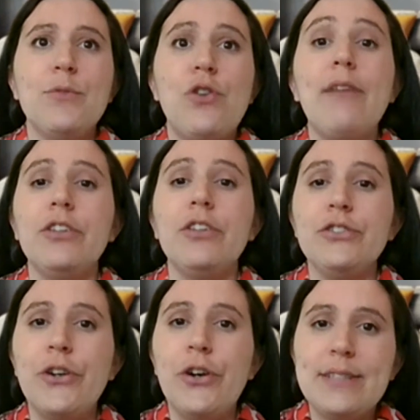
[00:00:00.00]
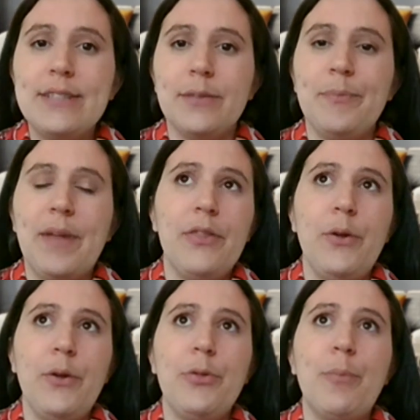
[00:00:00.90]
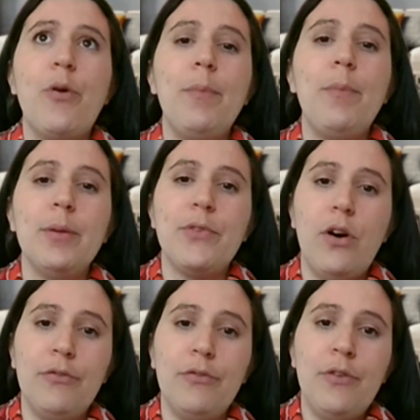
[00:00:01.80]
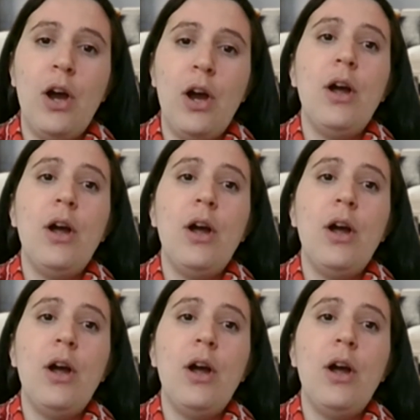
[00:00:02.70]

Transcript: travel and tourism, and the problems of